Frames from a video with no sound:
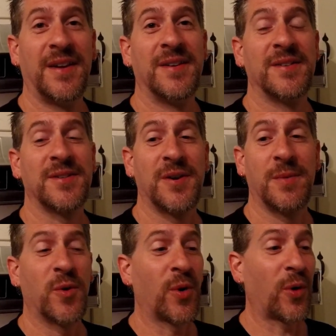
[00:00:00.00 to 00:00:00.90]
So
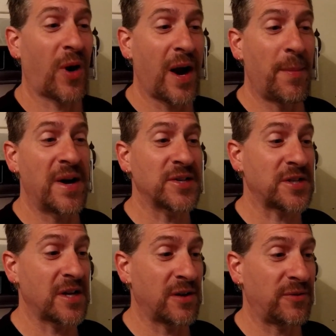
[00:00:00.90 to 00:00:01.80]
I'm going to grab my
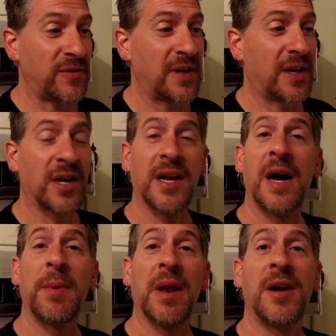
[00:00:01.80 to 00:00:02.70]
stuff. I already got
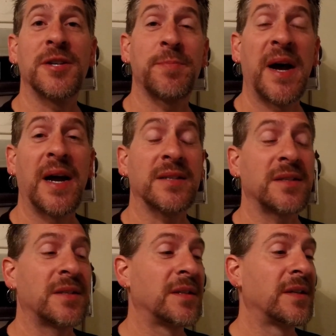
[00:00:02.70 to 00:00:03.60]
my lunch packed,
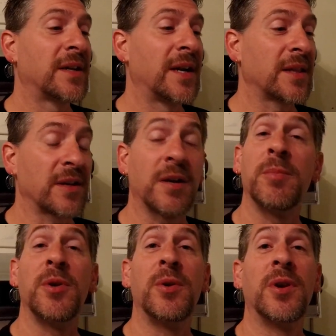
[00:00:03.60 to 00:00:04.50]
got the
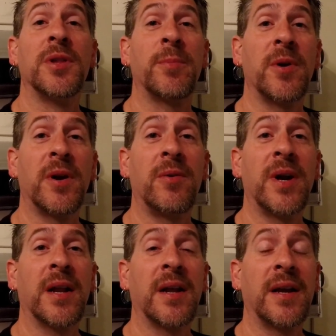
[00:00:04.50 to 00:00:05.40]
computer and the printer
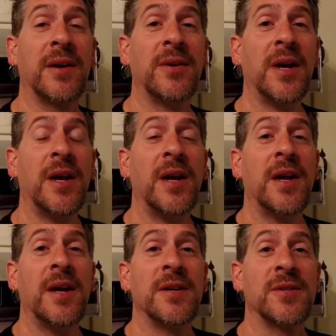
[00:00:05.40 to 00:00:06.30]
ready to go.
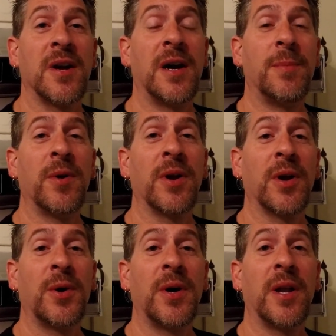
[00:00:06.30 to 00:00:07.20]
So I'm going to
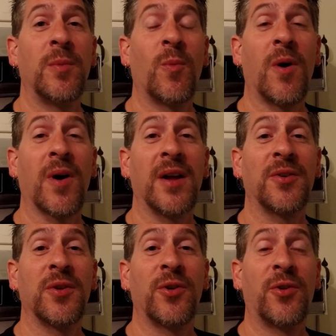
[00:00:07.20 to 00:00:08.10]
go ahead and walk out
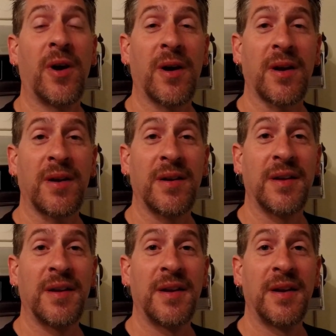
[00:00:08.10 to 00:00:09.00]
to the truck
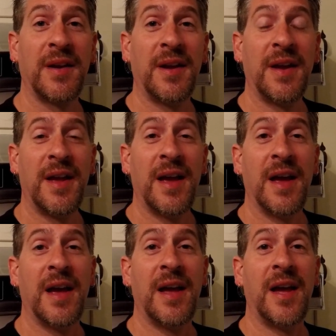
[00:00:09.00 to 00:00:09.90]

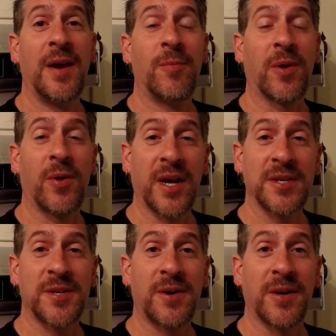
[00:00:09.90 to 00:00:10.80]
and we're going to get
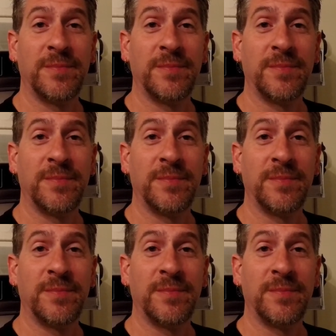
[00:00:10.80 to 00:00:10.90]
started